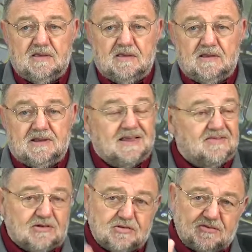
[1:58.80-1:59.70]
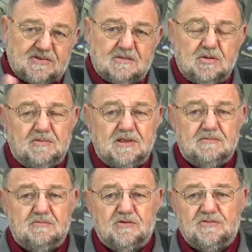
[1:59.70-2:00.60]
And then it is clear that the
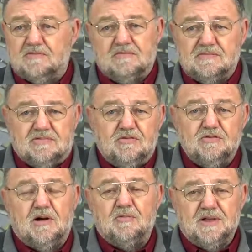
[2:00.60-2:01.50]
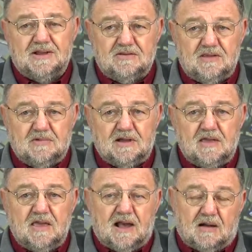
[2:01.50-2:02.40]
concentration is much higher,
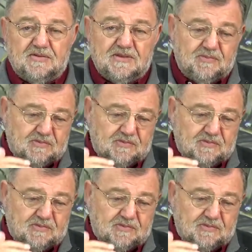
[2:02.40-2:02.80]
and